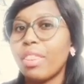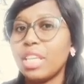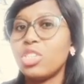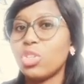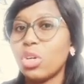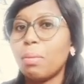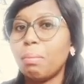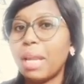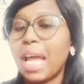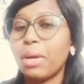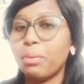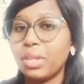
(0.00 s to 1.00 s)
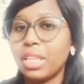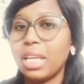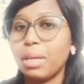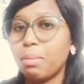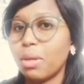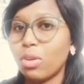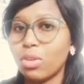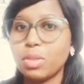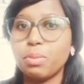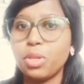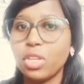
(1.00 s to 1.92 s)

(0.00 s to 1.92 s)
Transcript: that you comply with labor laws,